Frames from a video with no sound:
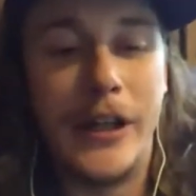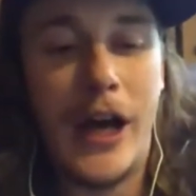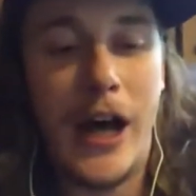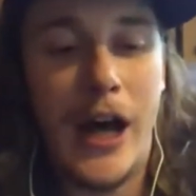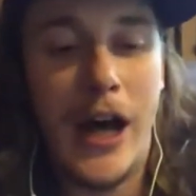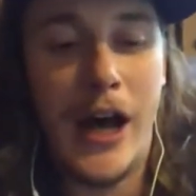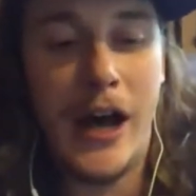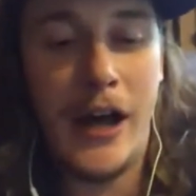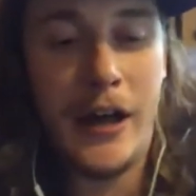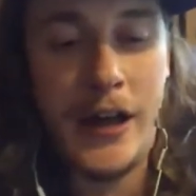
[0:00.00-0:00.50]

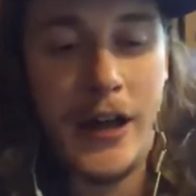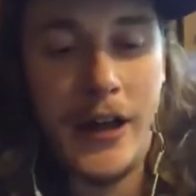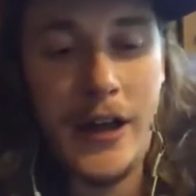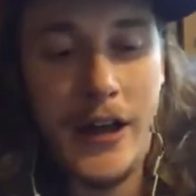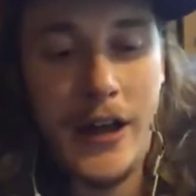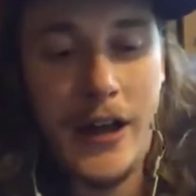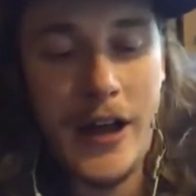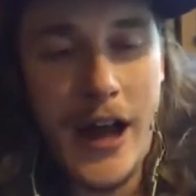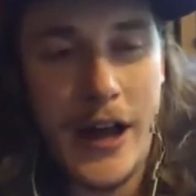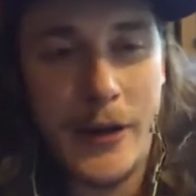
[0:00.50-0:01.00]
I
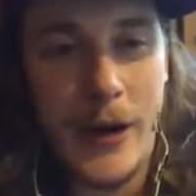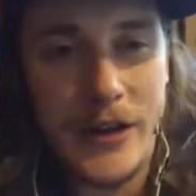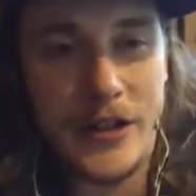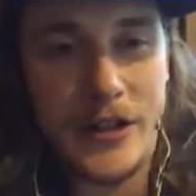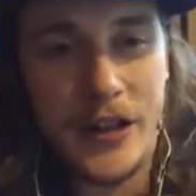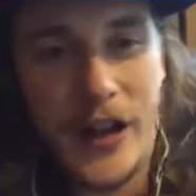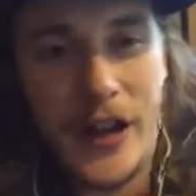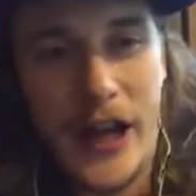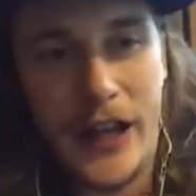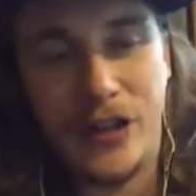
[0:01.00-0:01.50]
went
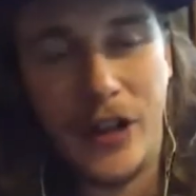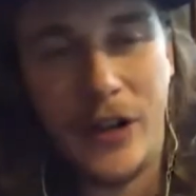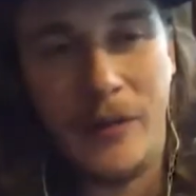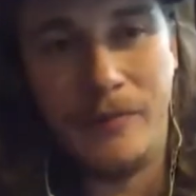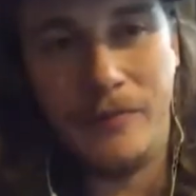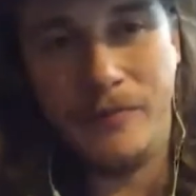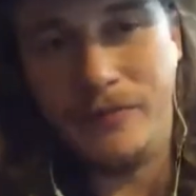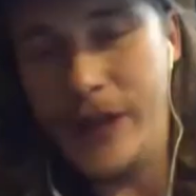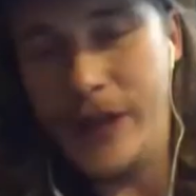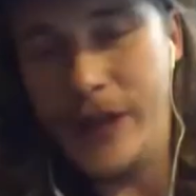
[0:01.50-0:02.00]
to like some